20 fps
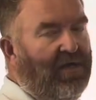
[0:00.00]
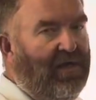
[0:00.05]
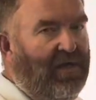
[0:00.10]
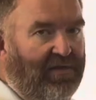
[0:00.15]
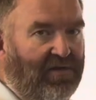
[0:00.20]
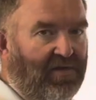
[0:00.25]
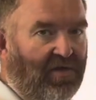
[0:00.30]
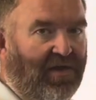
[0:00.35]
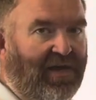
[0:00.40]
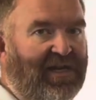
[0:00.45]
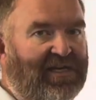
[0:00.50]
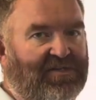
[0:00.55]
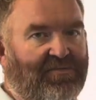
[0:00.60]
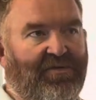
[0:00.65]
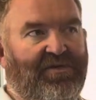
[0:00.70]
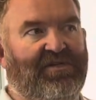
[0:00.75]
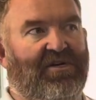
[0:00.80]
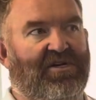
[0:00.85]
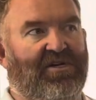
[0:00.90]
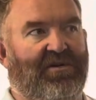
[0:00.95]
In class,
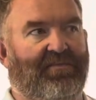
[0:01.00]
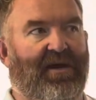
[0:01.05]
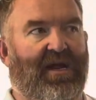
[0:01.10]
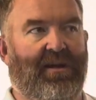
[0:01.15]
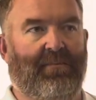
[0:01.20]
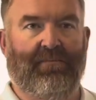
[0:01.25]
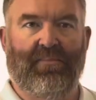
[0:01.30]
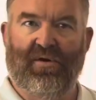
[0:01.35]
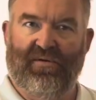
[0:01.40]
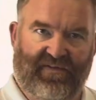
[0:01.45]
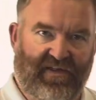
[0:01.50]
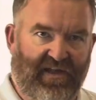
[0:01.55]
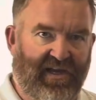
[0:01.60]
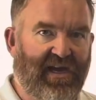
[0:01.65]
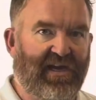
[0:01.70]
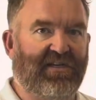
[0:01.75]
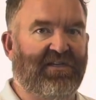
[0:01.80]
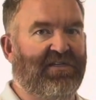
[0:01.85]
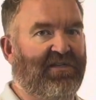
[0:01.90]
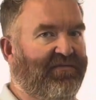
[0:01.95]
we talked about it. Move the
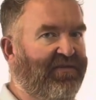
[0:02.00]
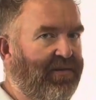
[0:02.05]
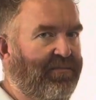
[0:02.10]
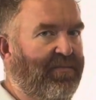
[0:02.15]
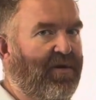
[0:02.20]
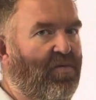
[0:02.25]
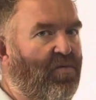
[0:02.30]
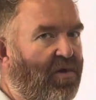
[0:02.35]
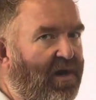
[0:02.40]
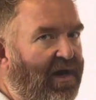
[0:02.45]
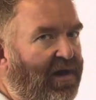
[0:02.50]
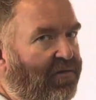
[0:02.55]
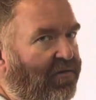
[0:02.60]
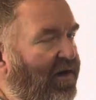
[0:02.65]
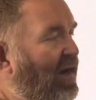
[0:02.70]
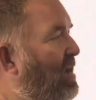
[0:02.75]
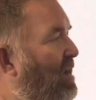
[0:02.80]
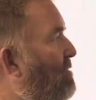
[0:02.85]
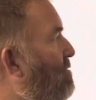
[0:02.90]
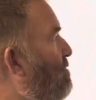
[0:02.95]
x, divide by y,
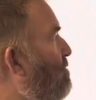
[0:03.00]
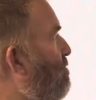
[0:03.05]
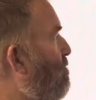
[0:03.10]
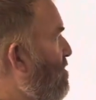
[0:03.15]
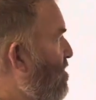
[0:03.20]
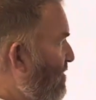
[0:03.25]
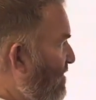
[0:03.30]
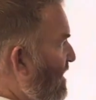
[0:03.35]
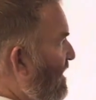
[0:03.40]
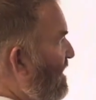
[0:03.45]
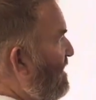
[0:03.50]
right? Move the